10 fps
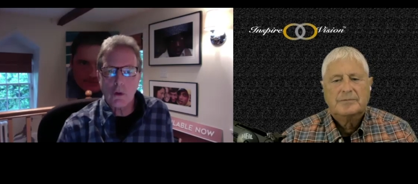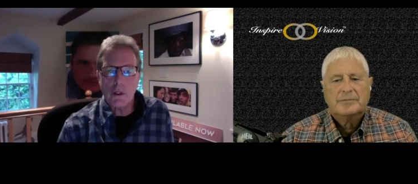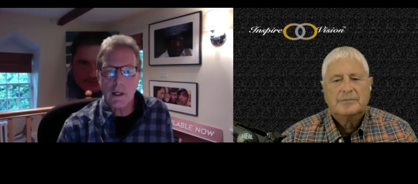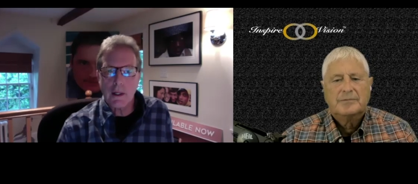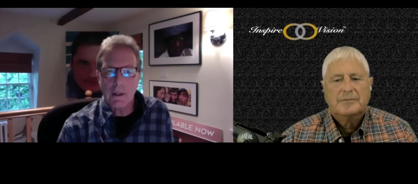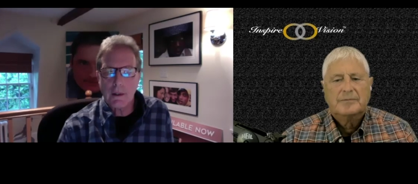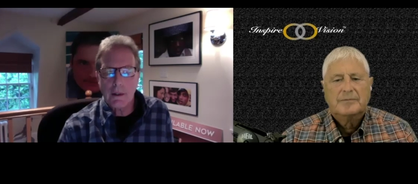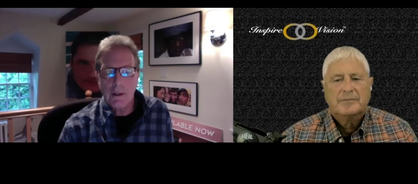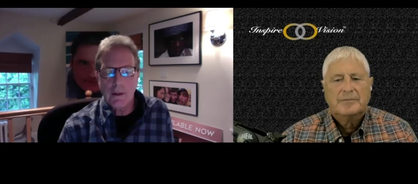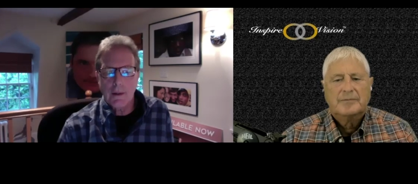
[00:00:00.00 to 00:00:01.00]
Speaker 1: like
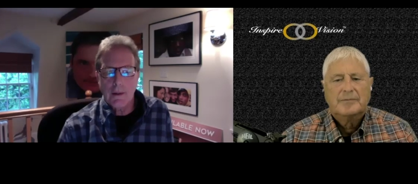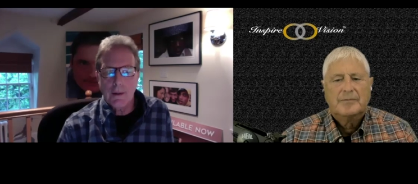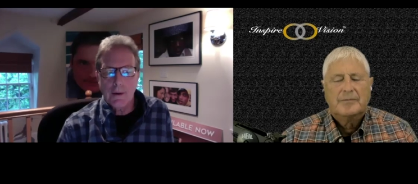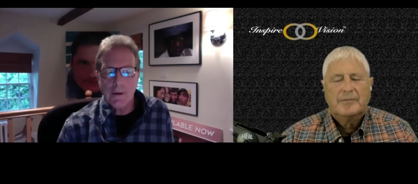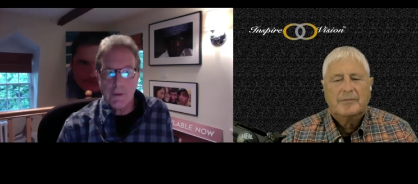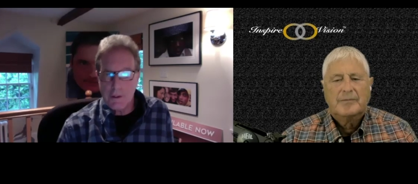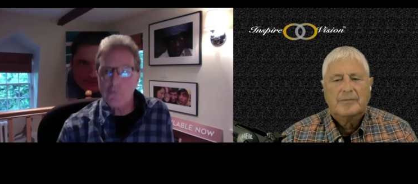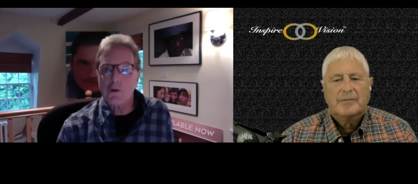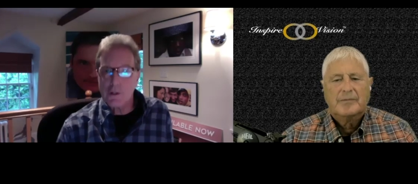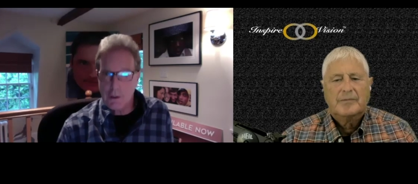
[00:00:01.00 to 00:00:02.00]

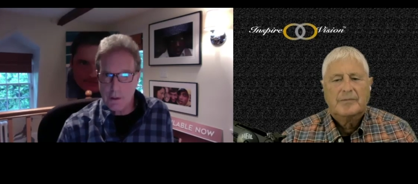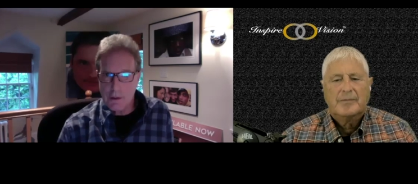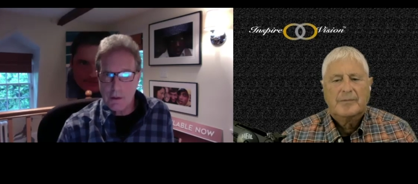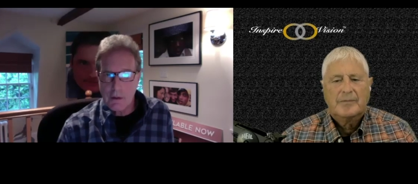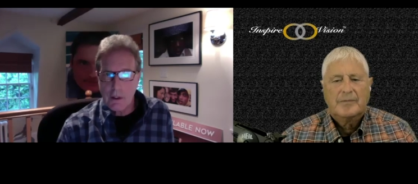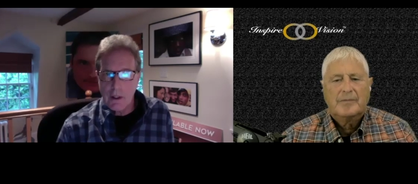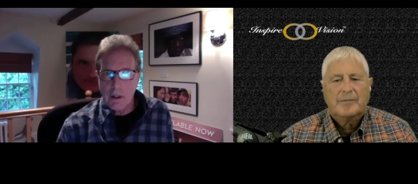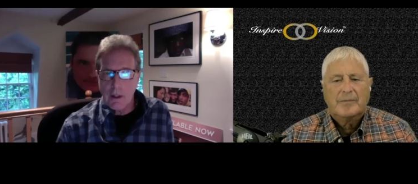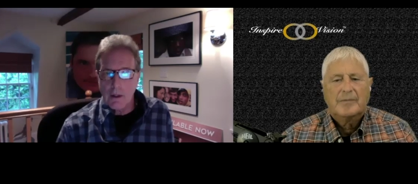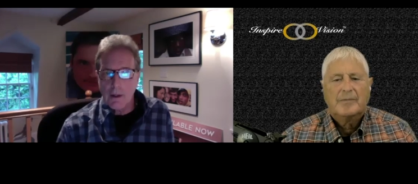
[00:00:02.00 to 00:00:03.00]
differences.
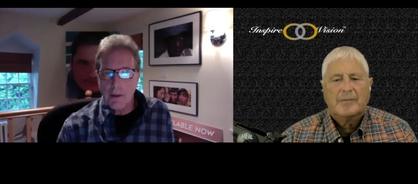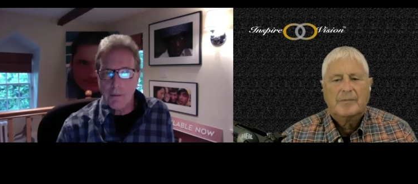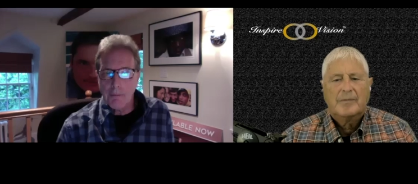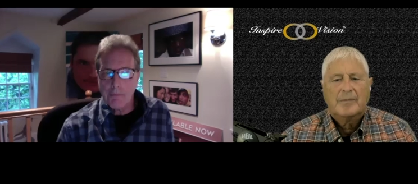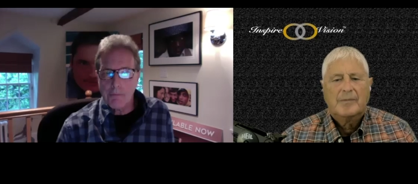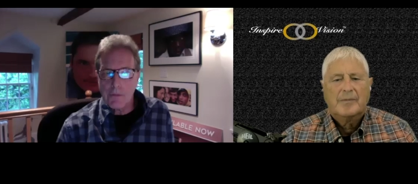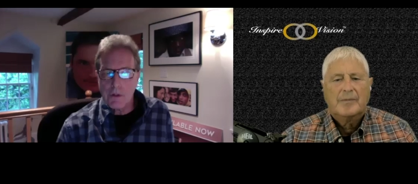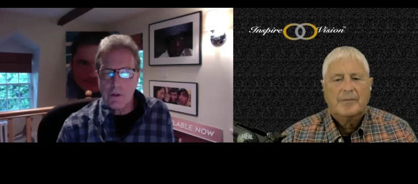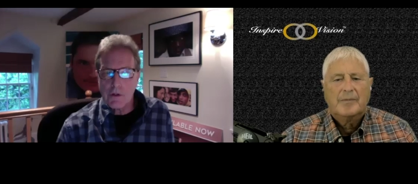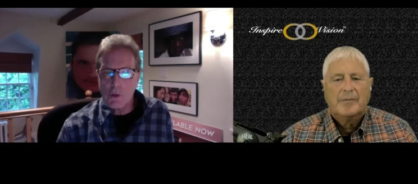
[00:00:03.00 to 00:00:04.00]
Um,
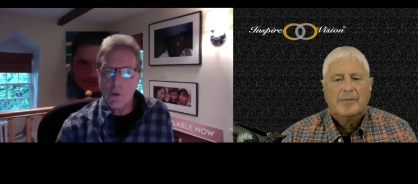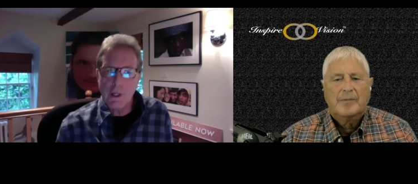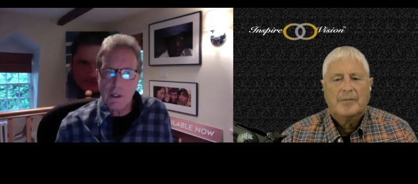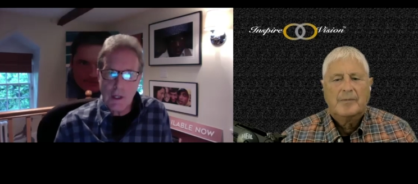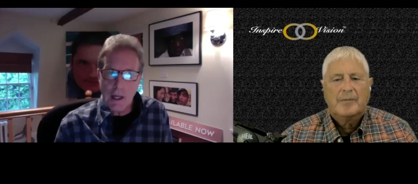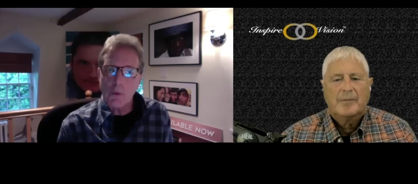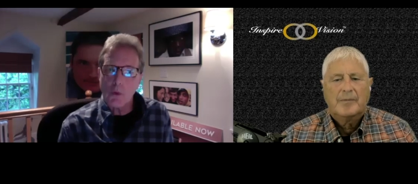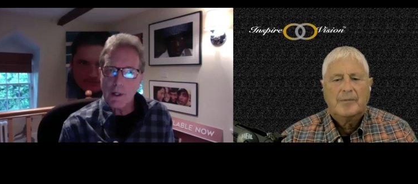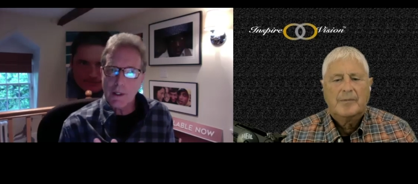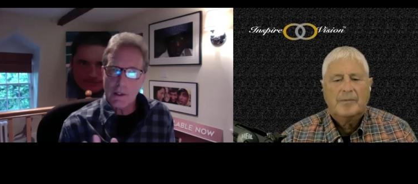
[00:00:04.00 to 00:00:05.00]
so yeah,
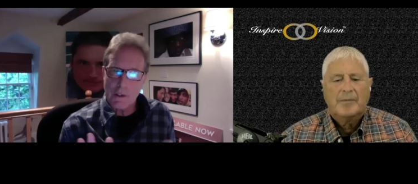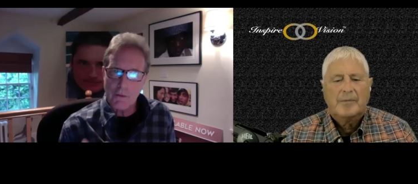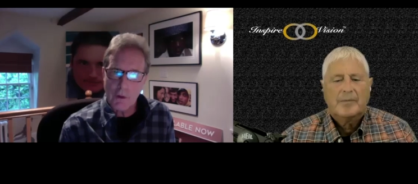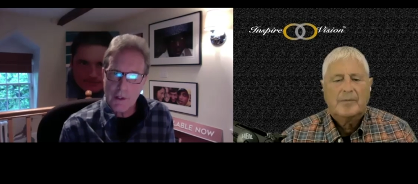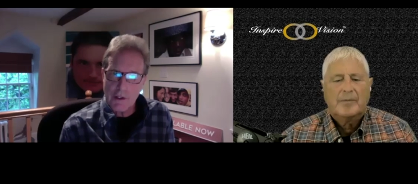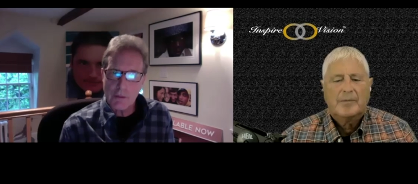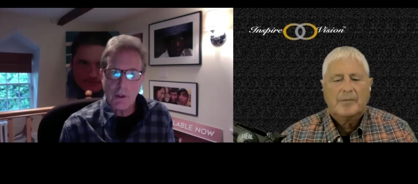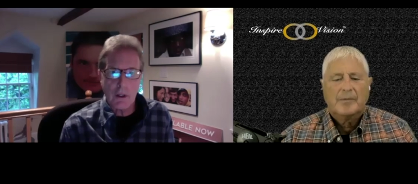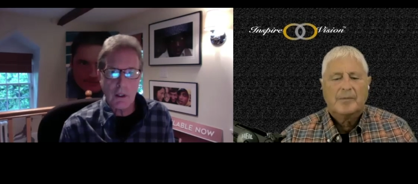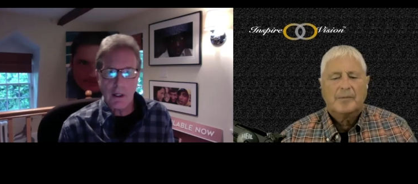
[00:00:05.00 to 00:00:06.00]
Jabberwocky is a very
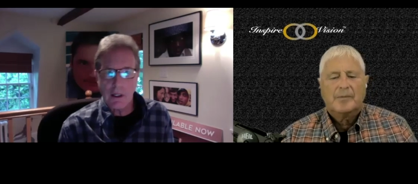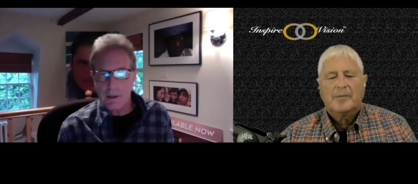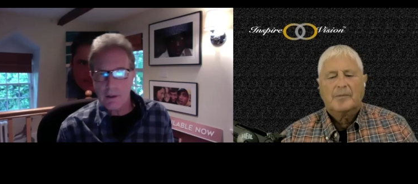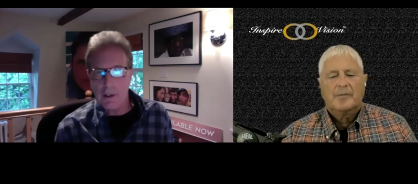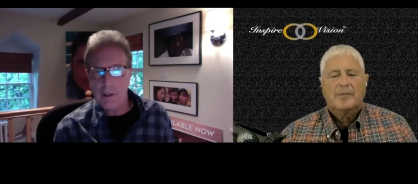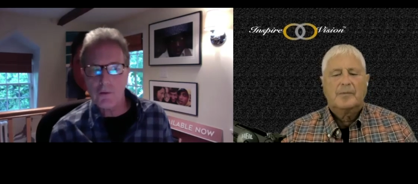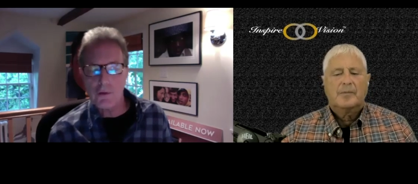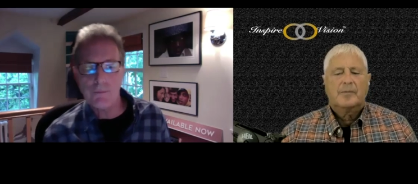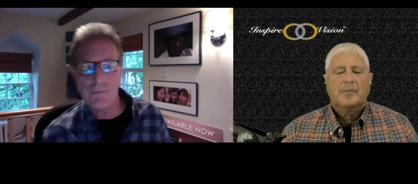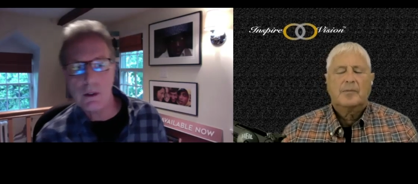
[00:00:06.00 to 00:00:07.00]
small enclave.
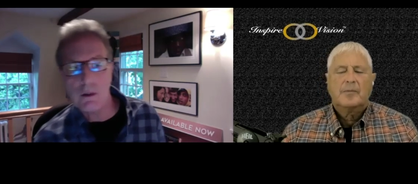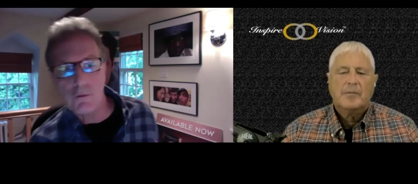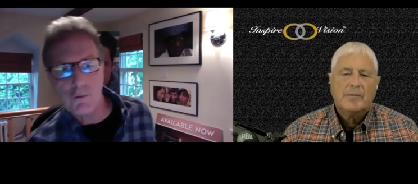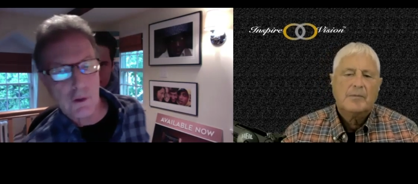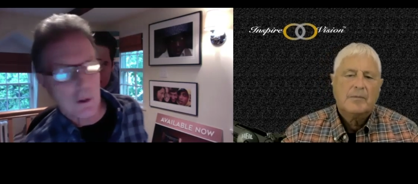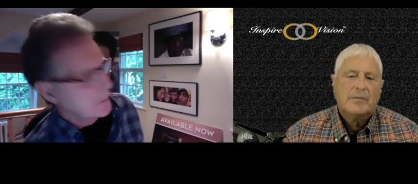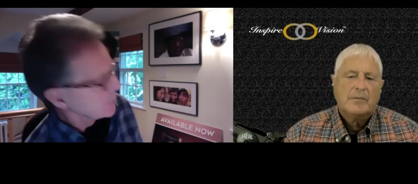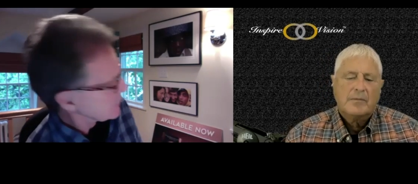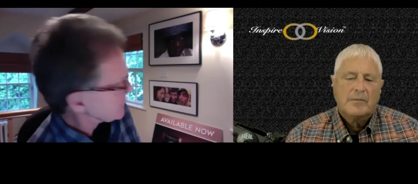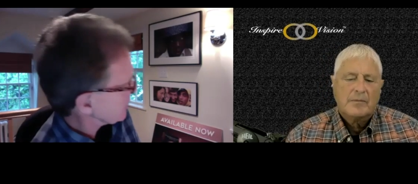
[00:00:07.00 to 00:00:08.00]
Forgive me,
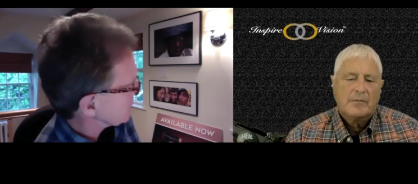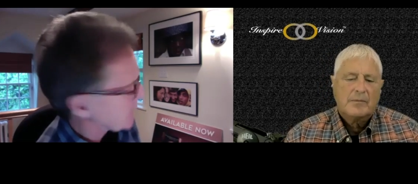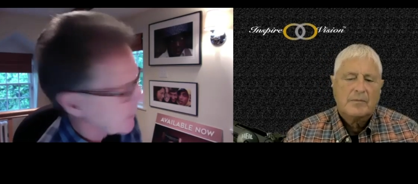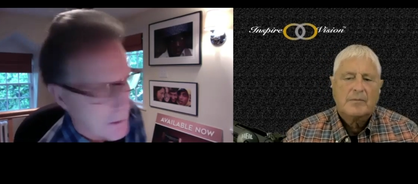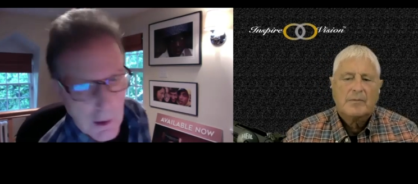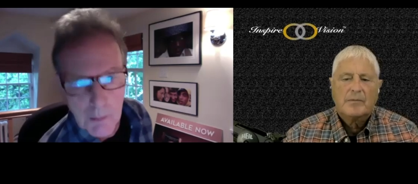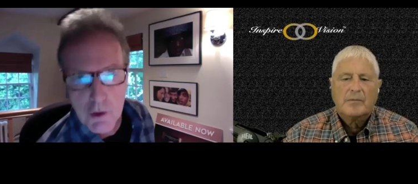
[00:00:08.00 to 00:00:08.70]
there's a garbage